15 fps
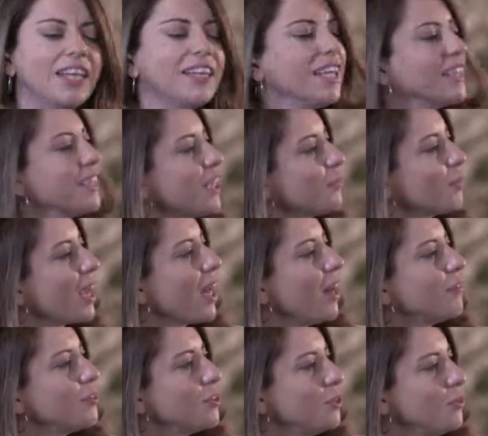I think that we
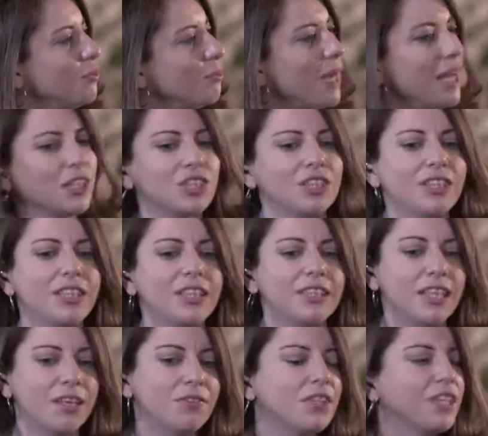have to match the
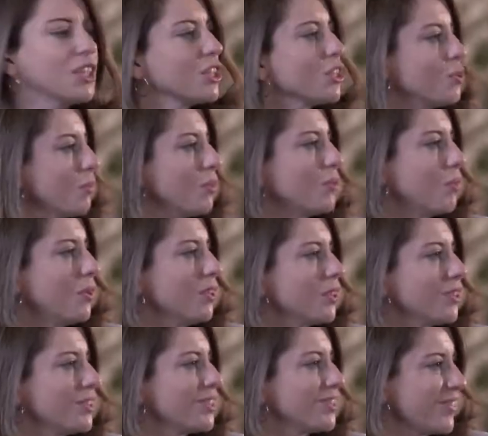definitions with the
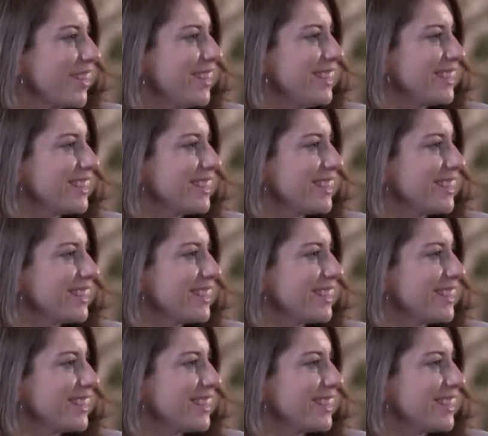words, mm -hmm. right?